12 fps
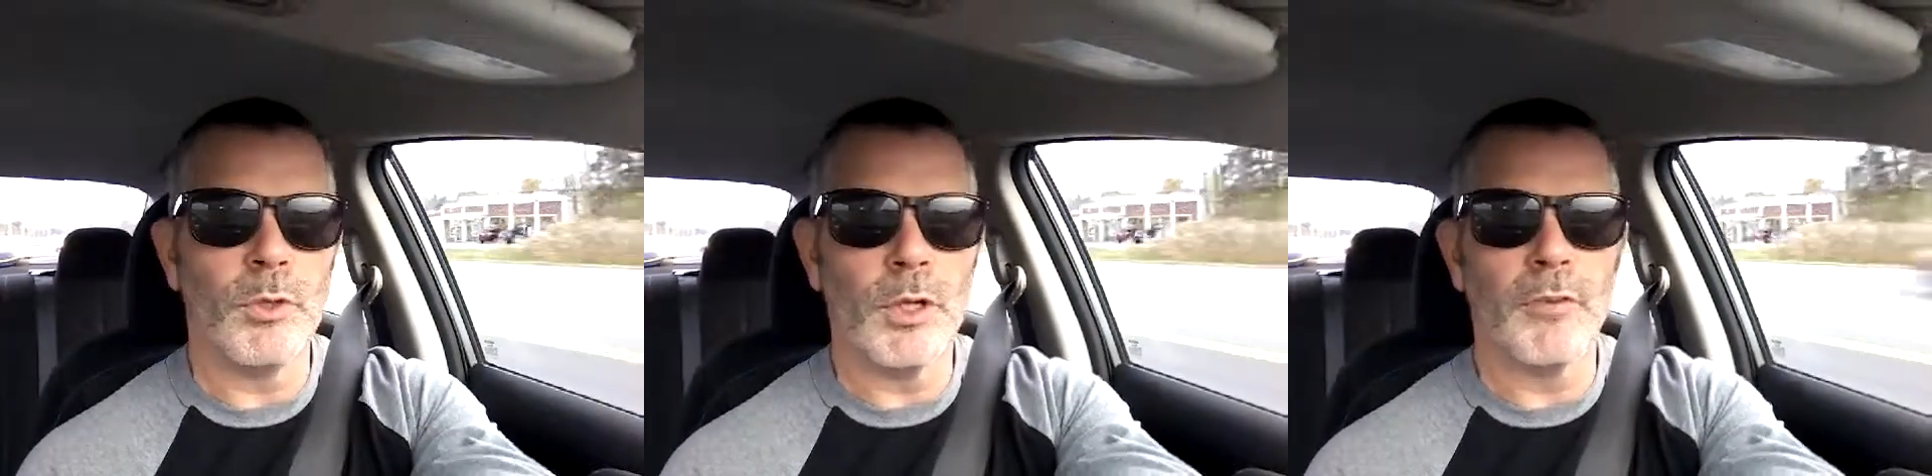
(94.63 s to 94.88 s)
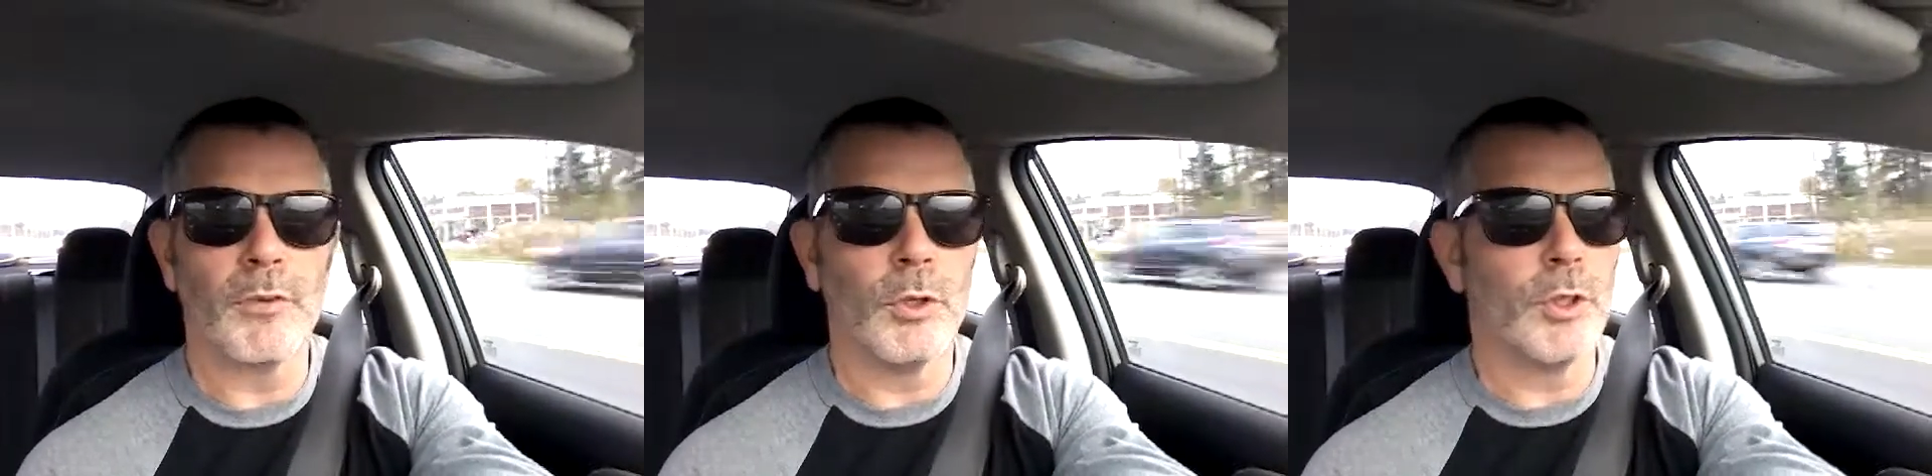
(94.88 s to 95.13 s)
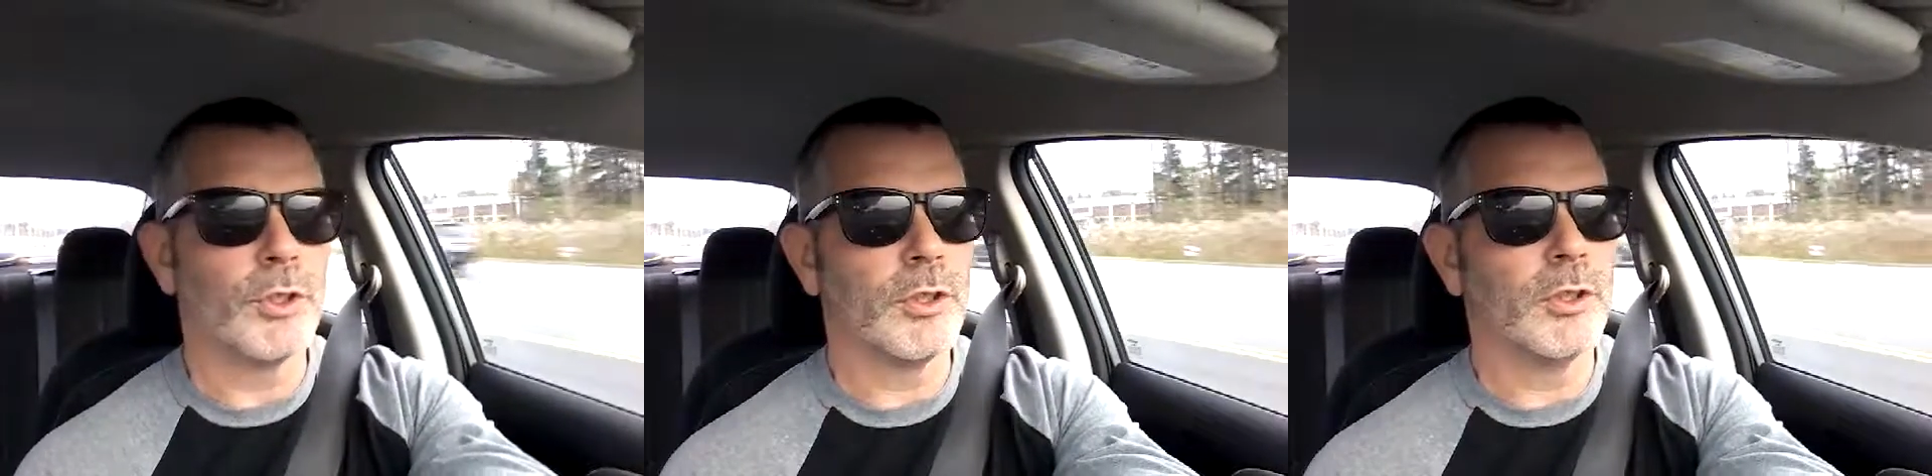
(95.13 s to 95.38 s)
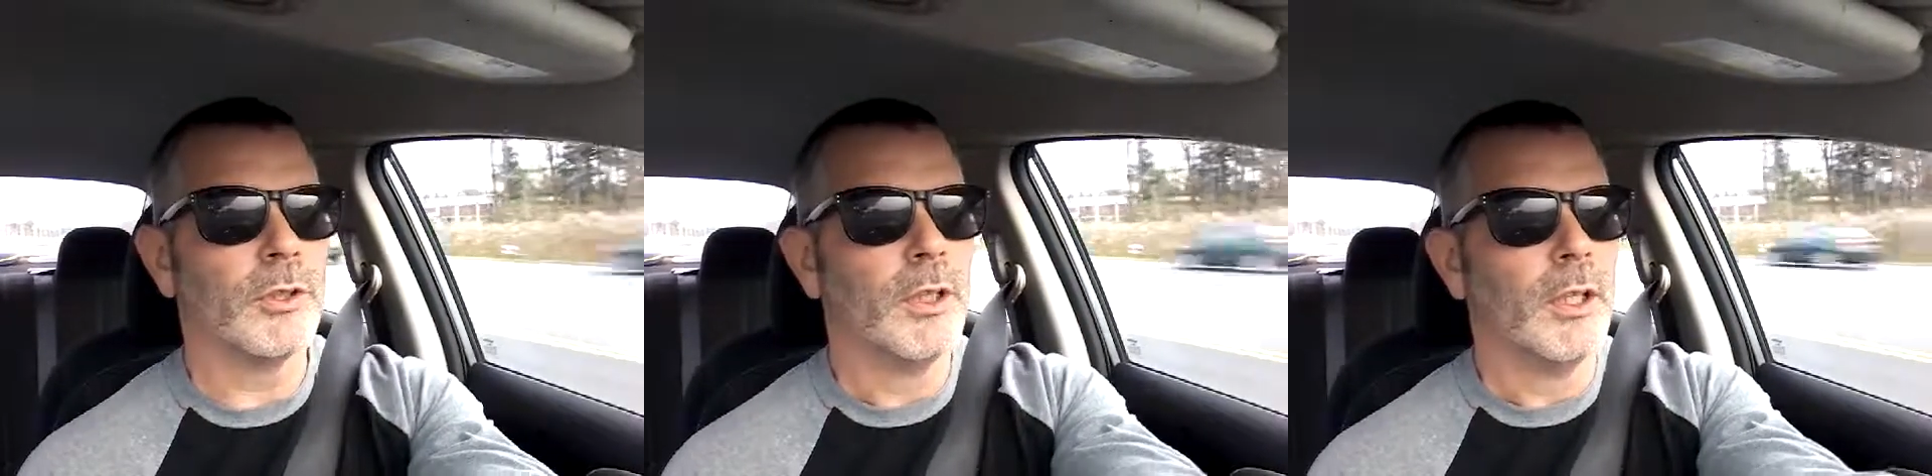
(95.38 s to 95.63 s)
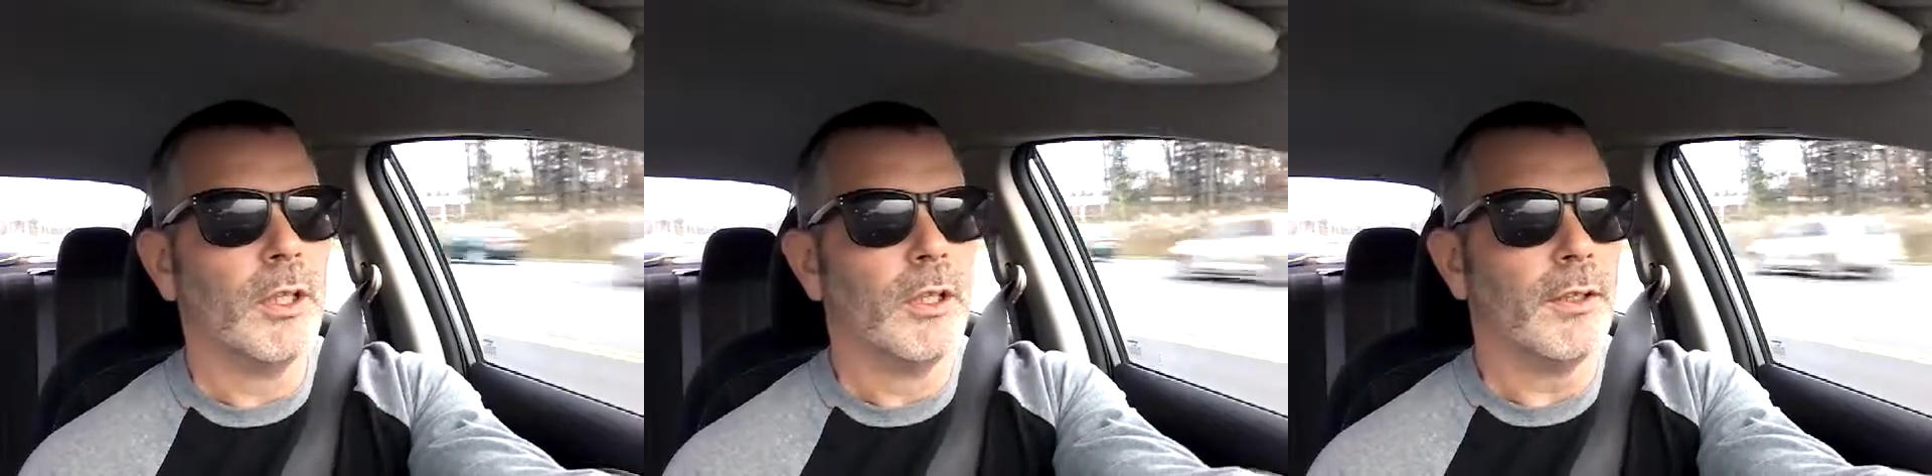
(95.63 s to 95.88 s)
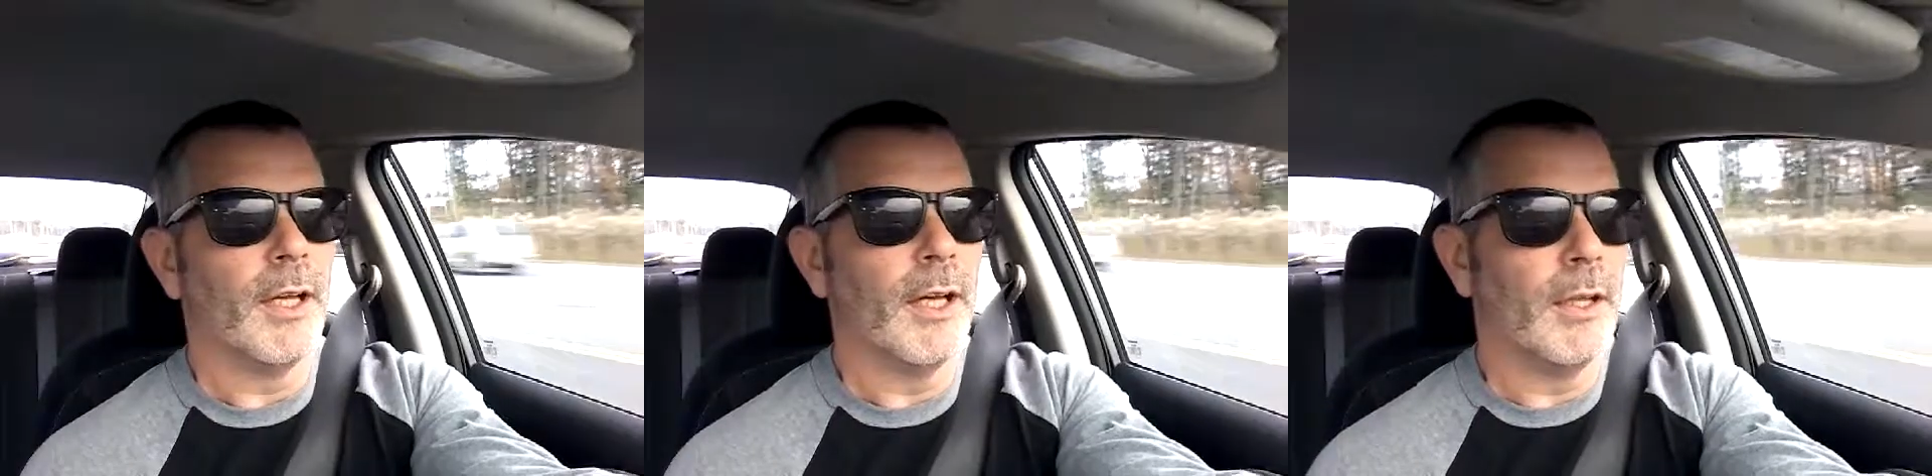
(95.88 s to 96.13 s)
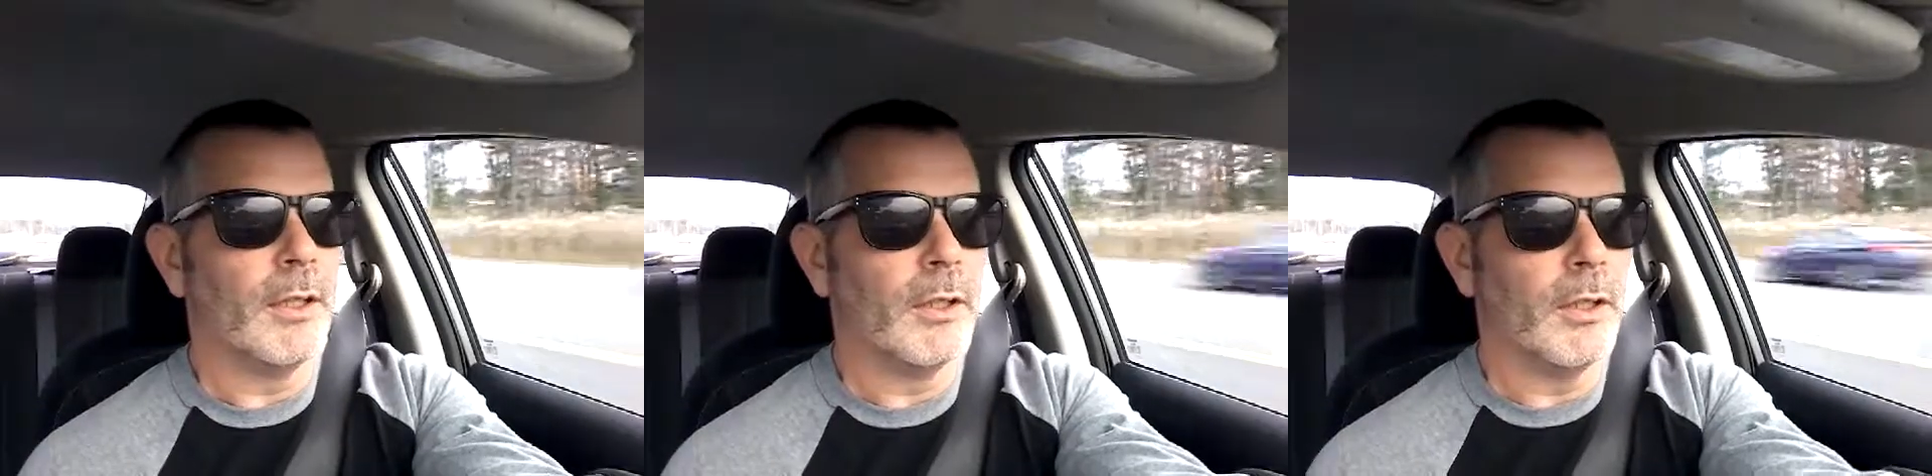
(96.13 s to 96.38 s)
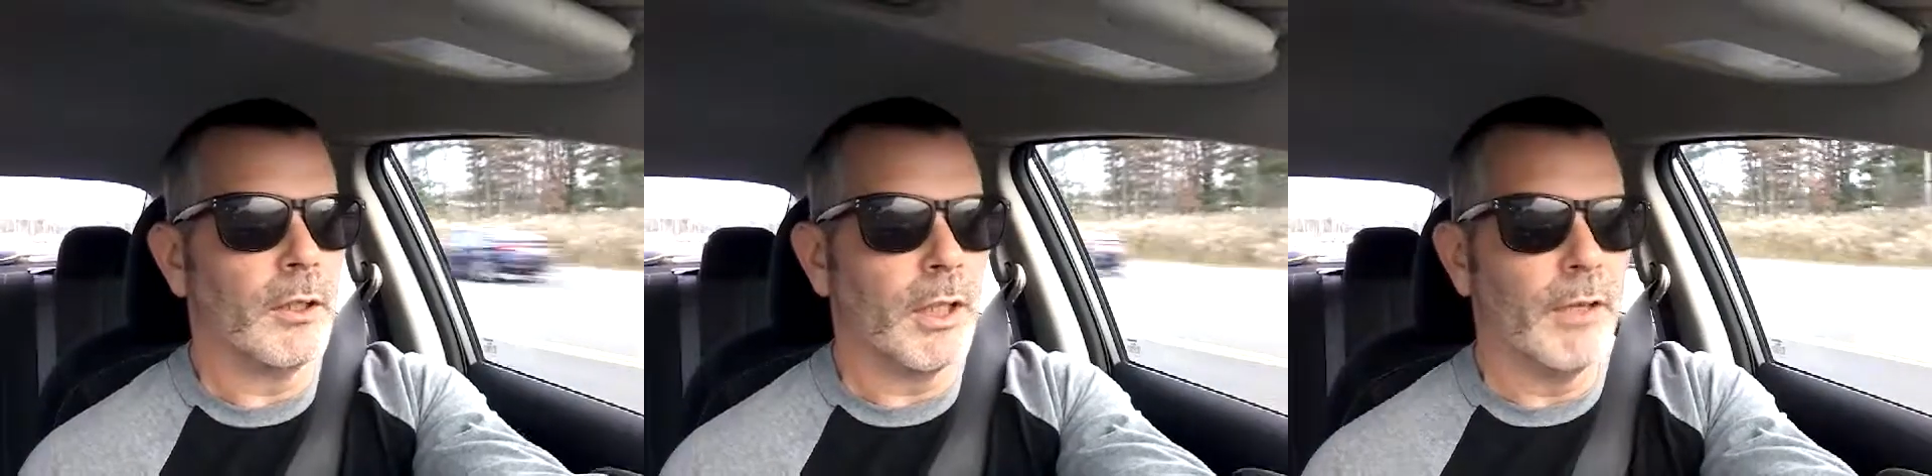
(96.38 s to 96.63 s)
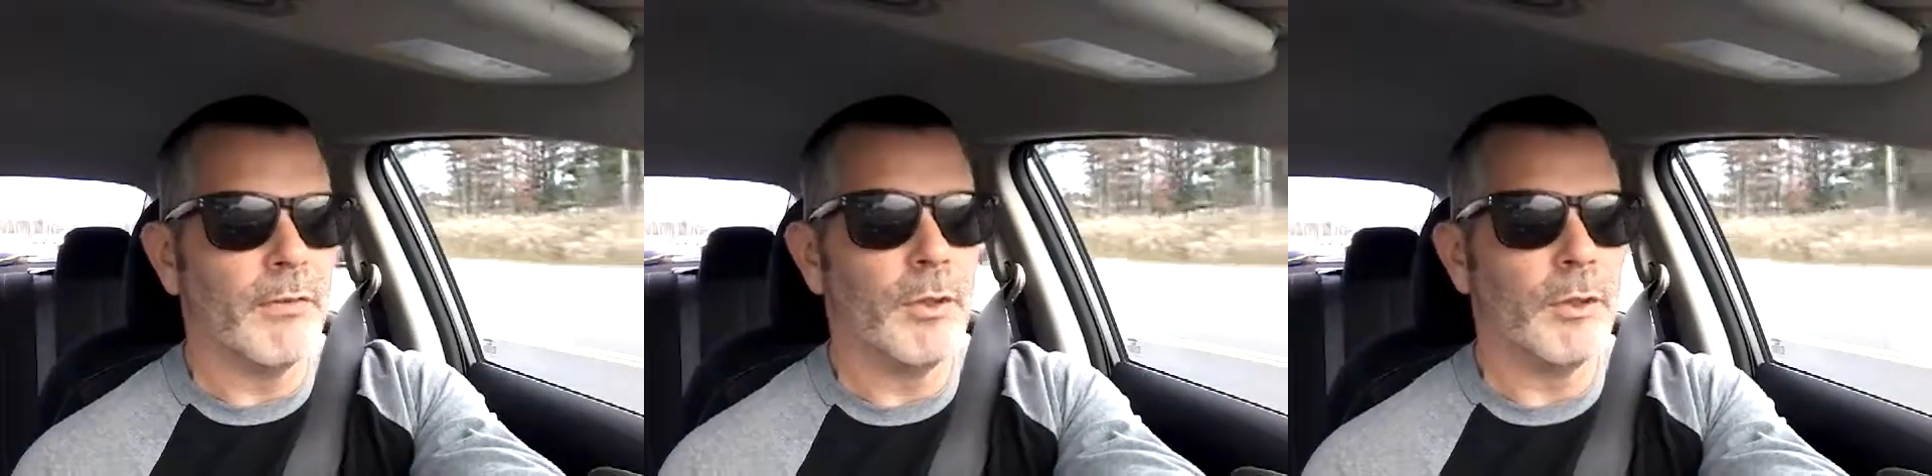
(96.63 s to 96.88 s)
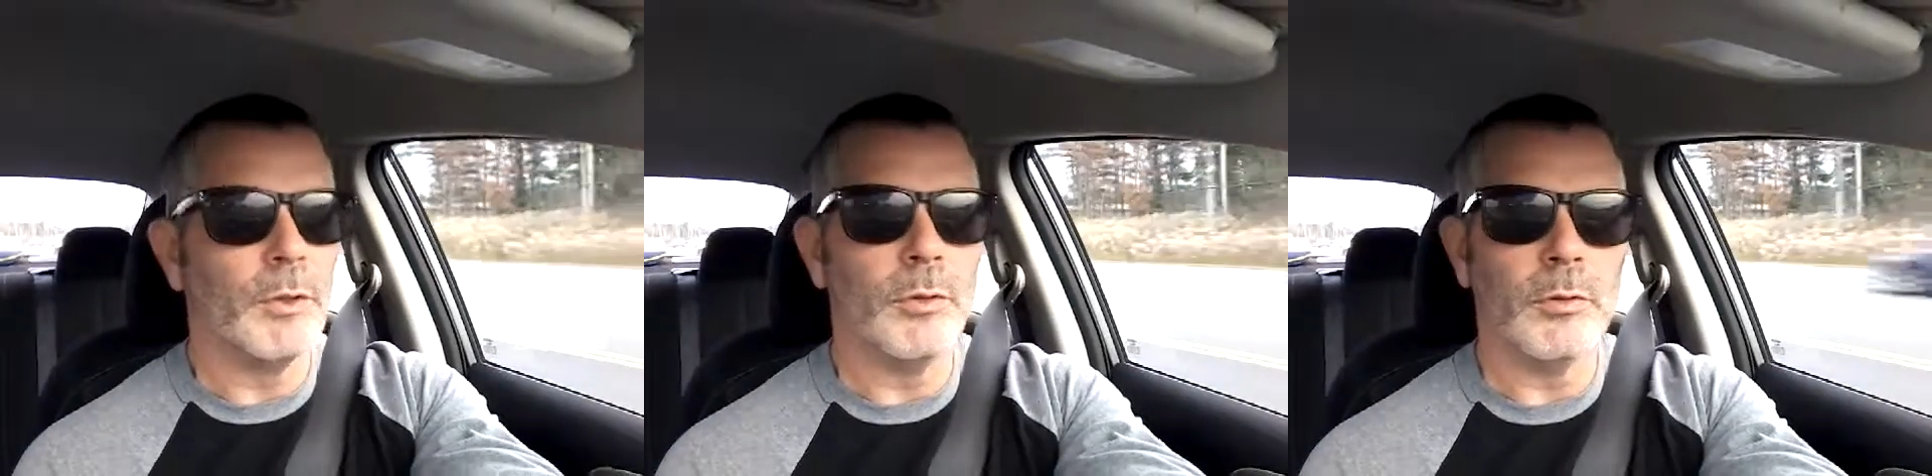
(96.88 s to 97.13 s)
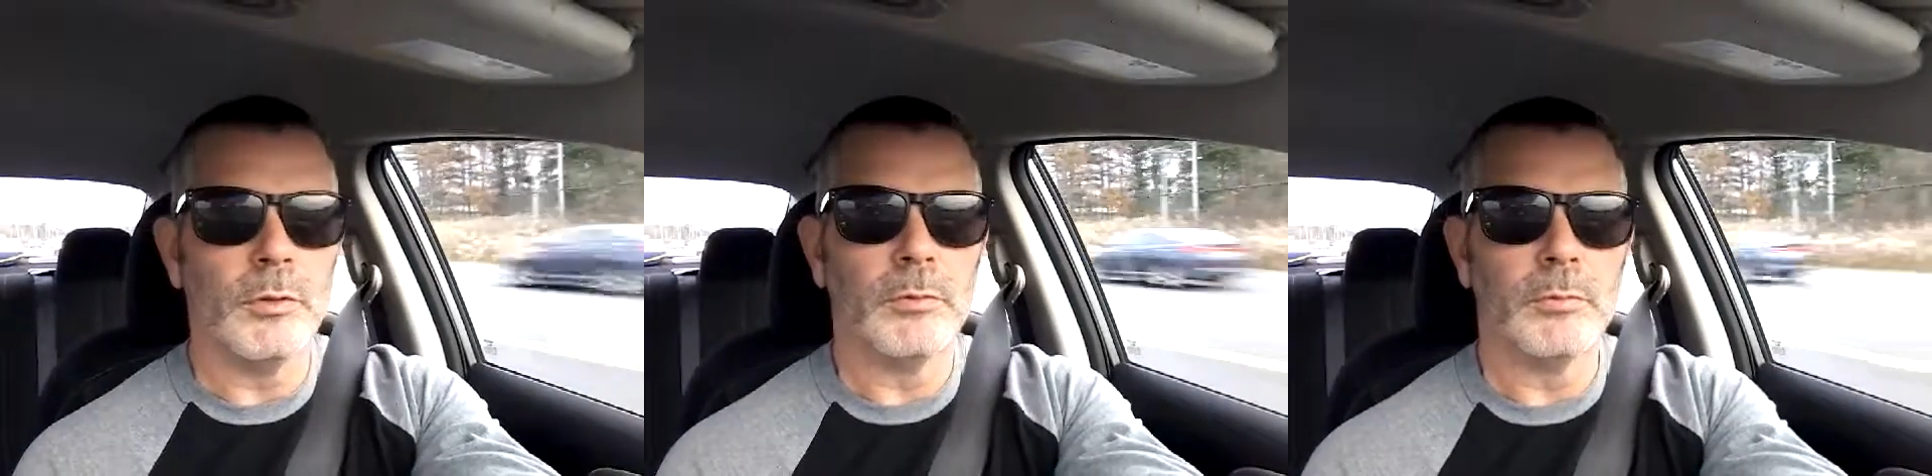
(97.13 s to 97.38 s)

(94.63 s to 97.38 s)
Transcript: enough cushion that it'll give you